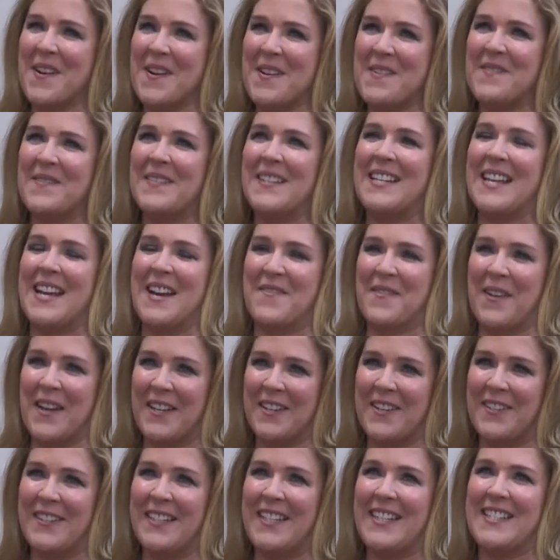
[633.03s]

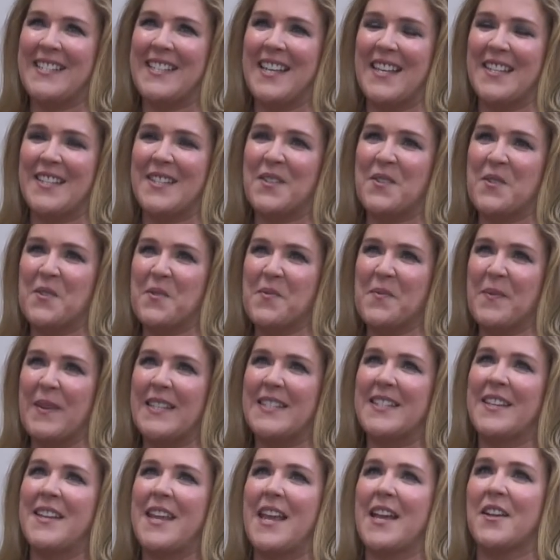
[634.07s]
My colleagues there schooled
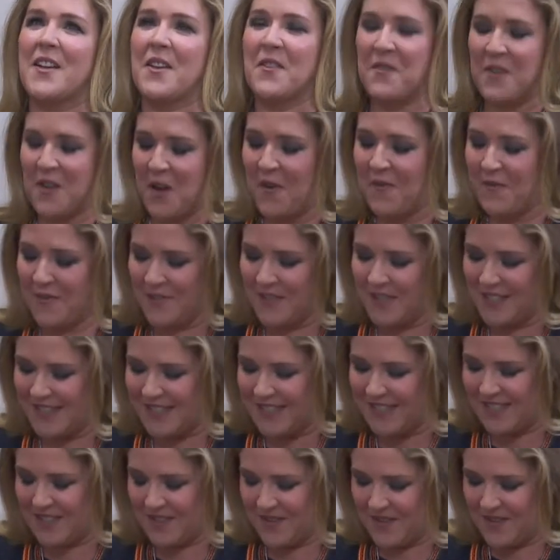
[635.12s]
me. So yeah,
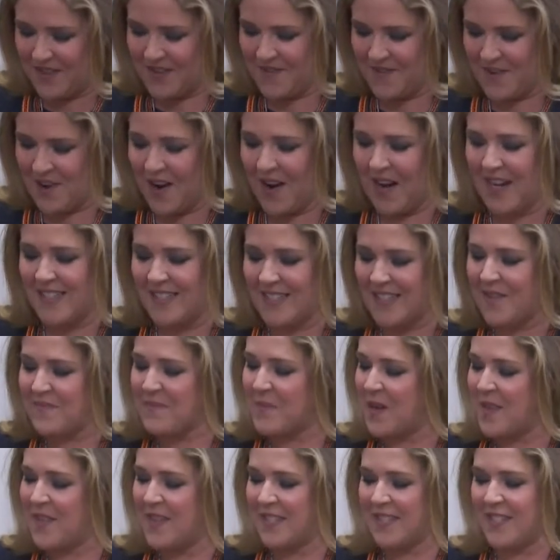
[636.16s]
confidence is on the rise.
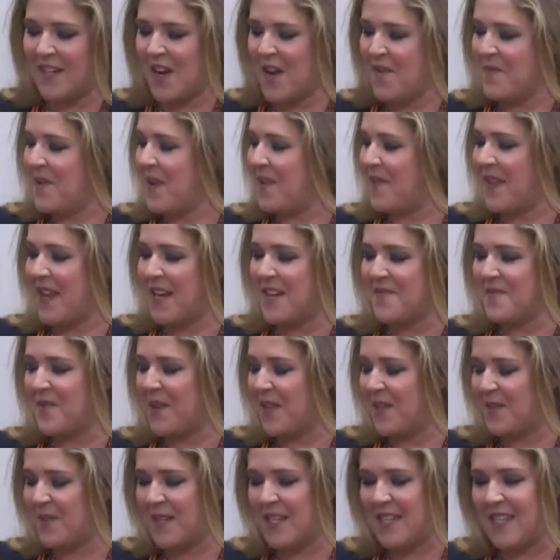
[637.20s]
By the time at the end of
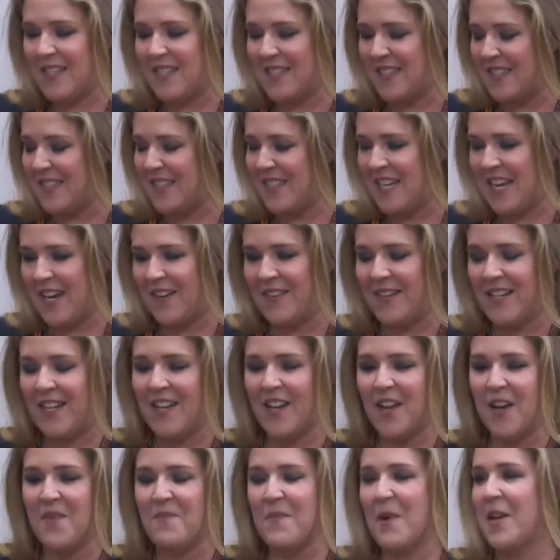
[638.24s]
my 3 years in Sierra
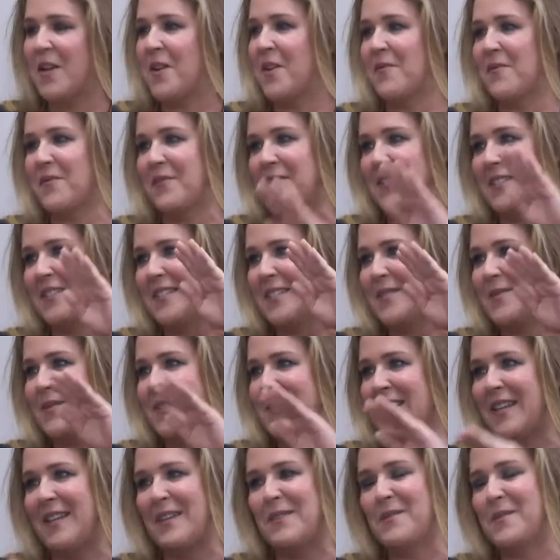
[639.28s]
Leone, my confidence
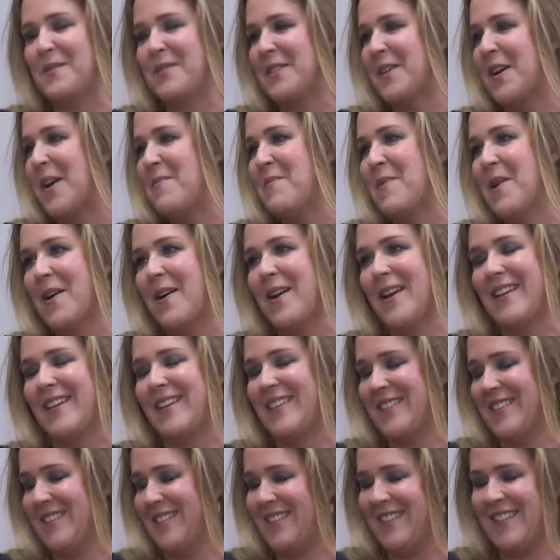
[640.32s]
was at an all-time high,
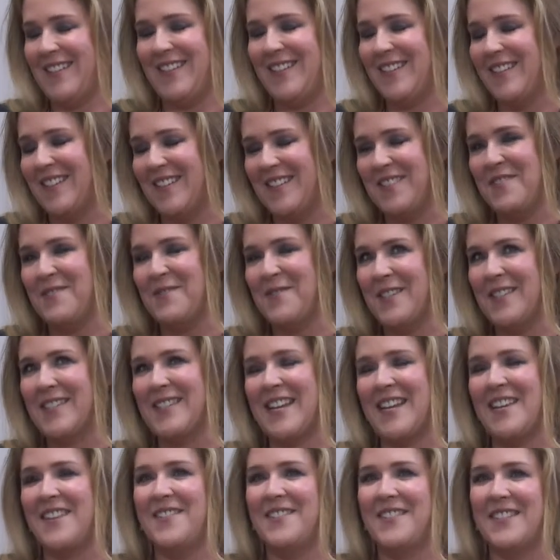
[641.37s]
because you
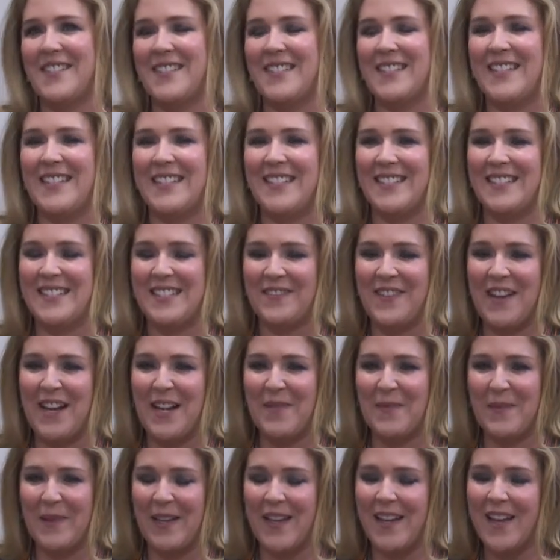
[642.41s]
just need to
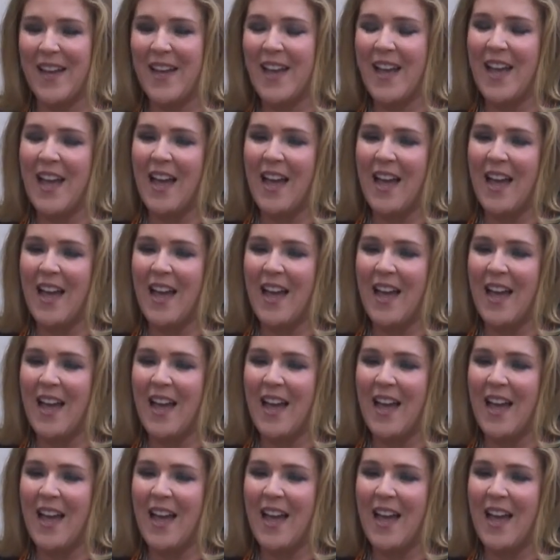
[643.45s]
develop it.